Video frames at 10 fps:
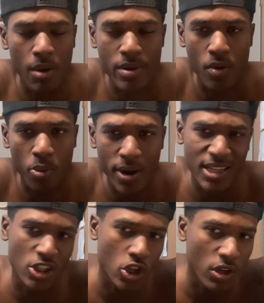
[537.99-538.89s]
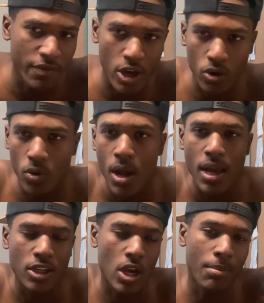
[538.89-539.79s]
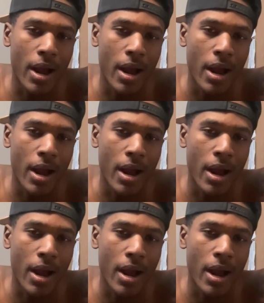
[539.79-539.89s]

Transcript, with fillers: be reported as a stolen vehicle so i'm like